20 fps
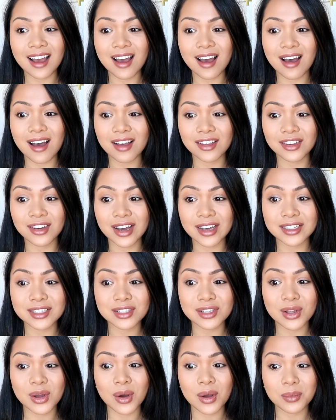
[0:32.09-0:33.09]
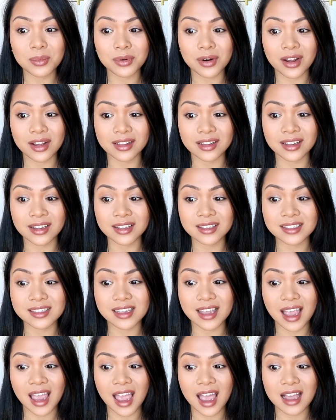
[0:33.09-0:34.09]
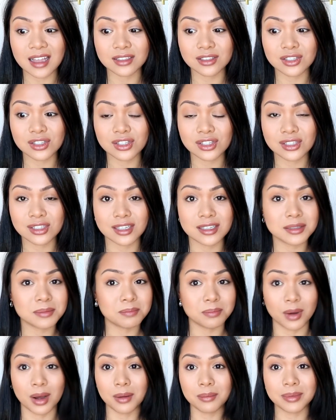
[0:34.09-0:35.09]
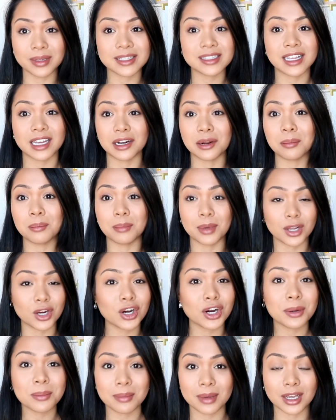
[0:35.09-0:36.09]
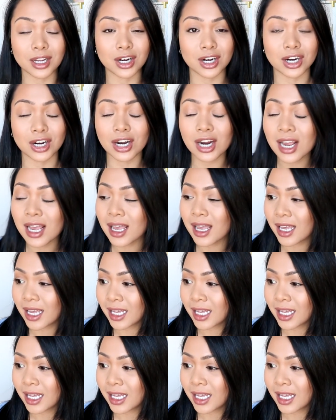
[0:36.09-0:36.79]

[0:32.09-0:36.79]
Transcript: Uh, you guys know I'm pregnant and this bump is getting bigger and bigger.